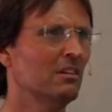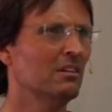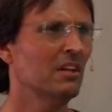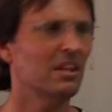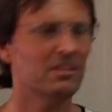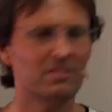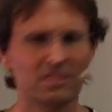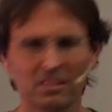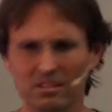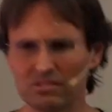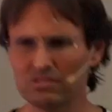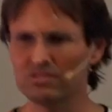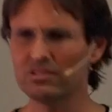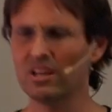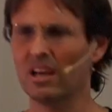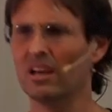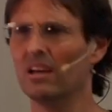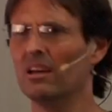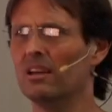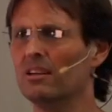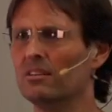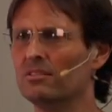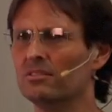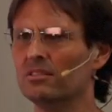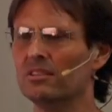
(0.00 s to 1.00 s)
Nothing's
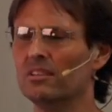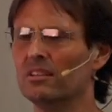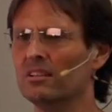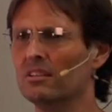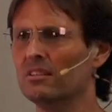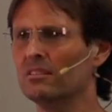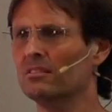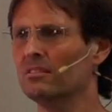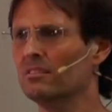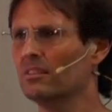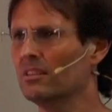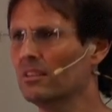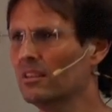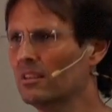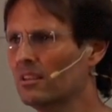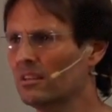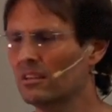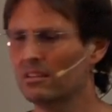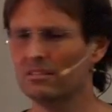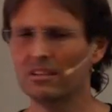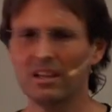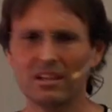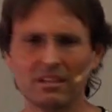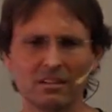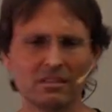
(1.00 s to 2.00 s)
changing.
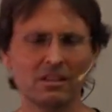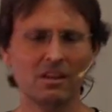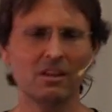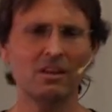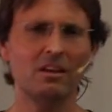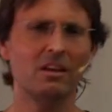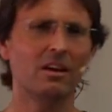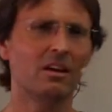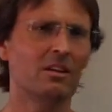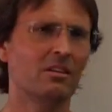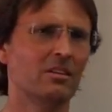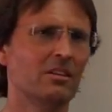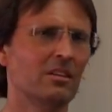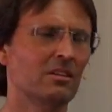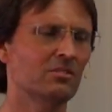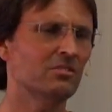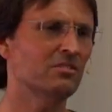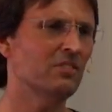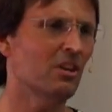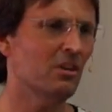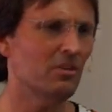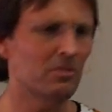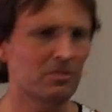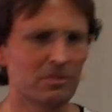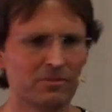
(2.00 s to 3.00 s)
No, no, uh, there's
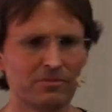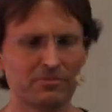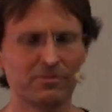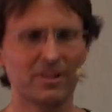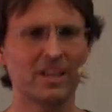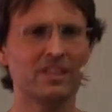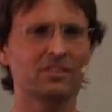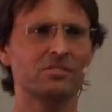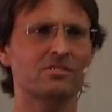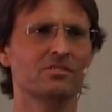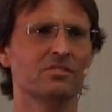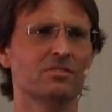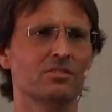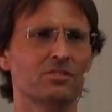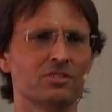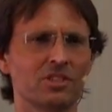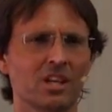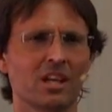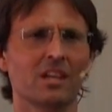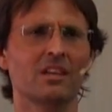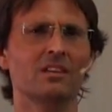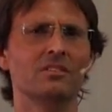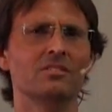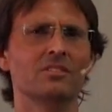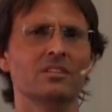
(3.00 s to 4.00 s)
no effects that are
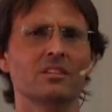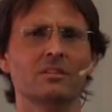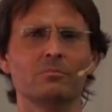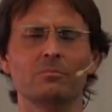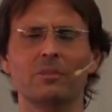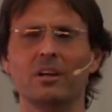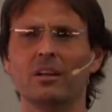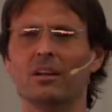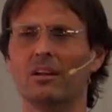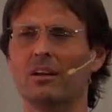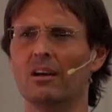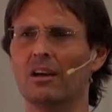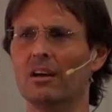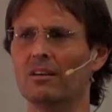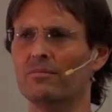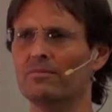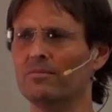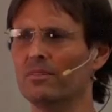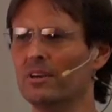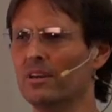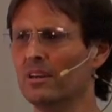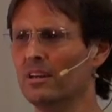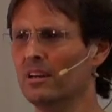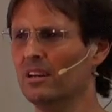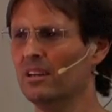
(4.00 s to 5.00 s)
changing in my
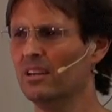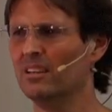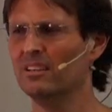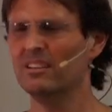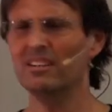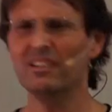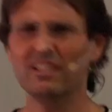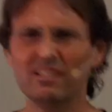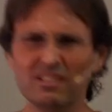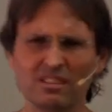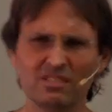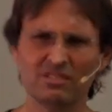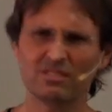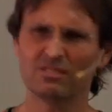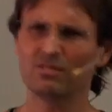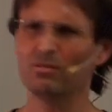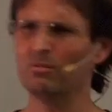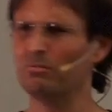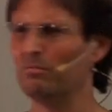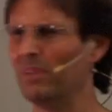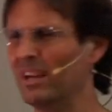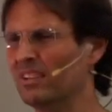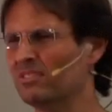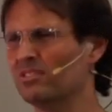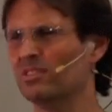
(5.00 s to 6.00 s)
life. You know, this is all
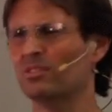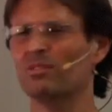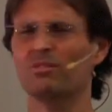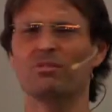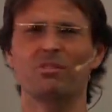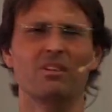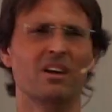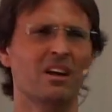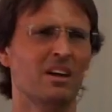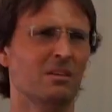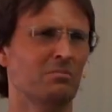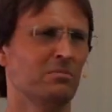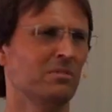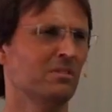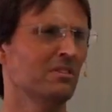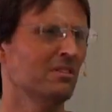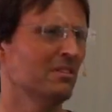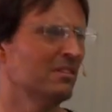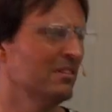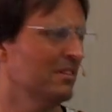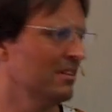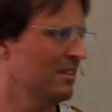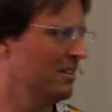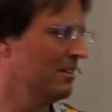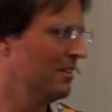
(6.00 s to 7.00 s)
a bunch of crap,
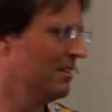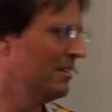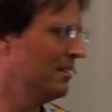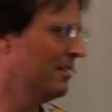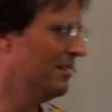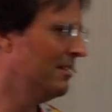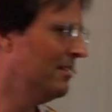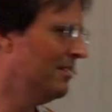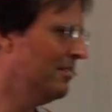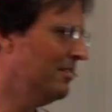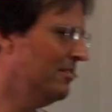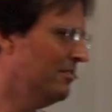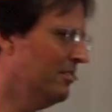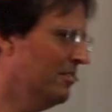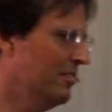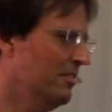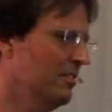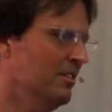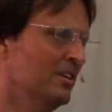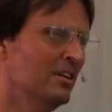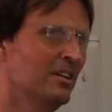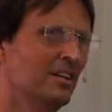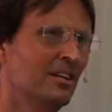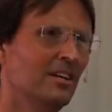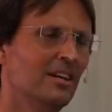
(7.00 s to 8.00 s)
you
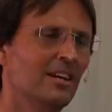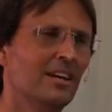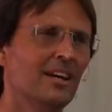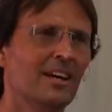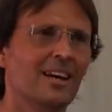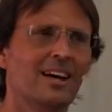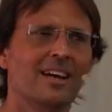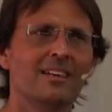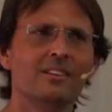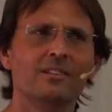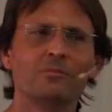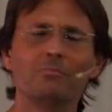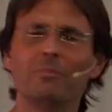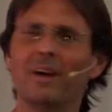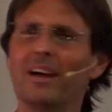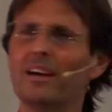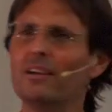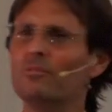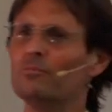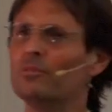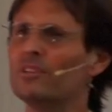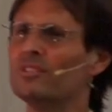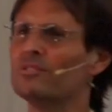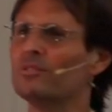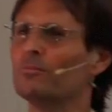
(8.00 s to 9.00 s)
know? And the
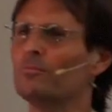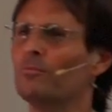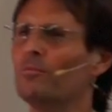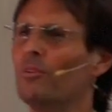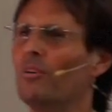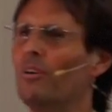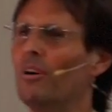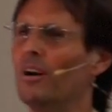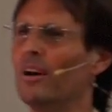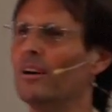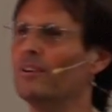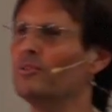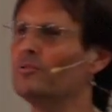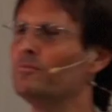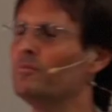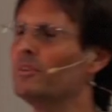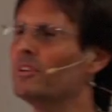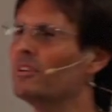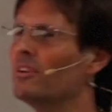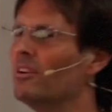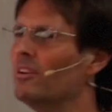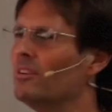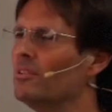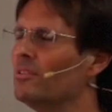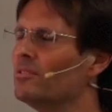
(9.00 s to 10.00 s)
main reason why is
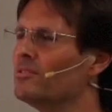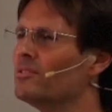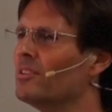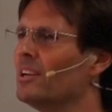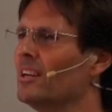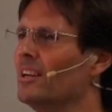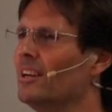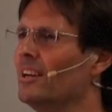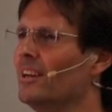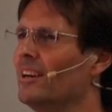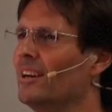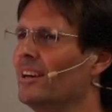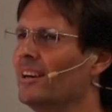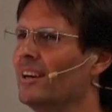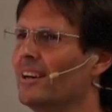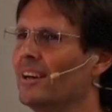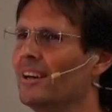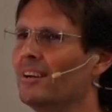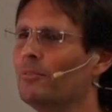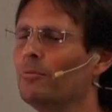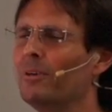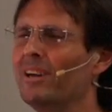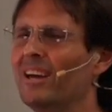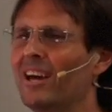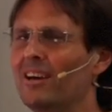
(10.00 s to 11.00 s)
because
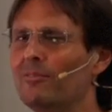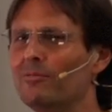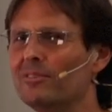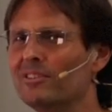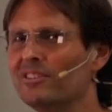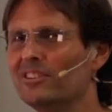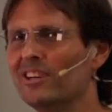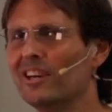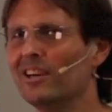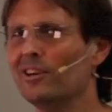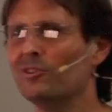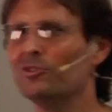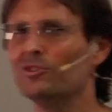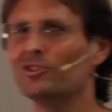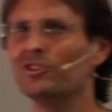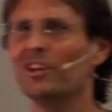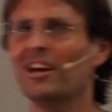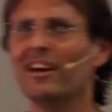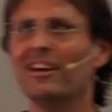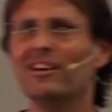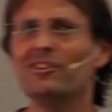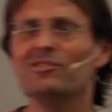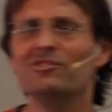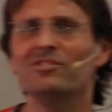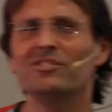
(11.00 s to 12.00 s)
we haven't yet
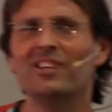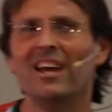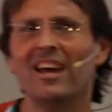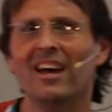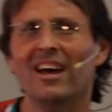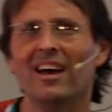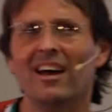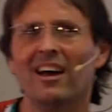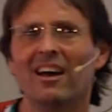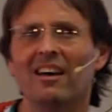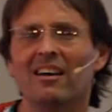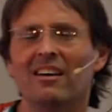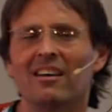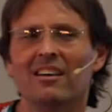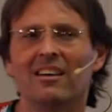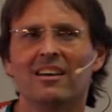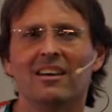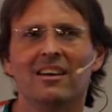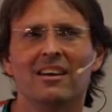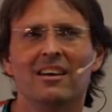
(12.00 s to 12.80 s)
changed our